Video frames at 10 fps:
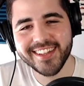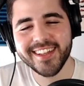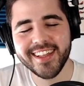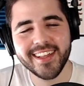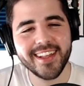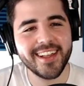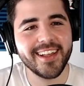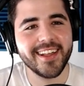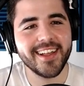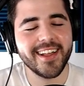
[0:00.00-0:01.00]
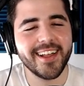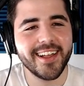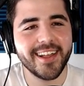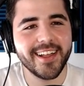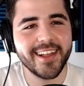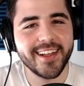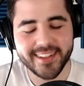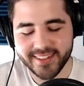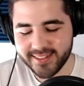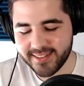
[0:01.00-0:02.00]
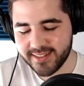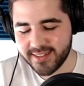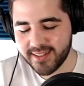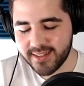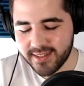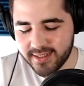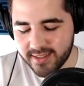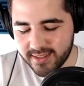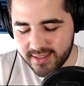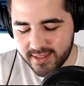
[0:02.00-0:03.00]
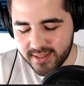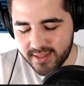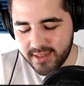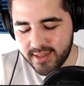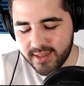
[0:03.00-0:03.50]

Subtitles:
(silent)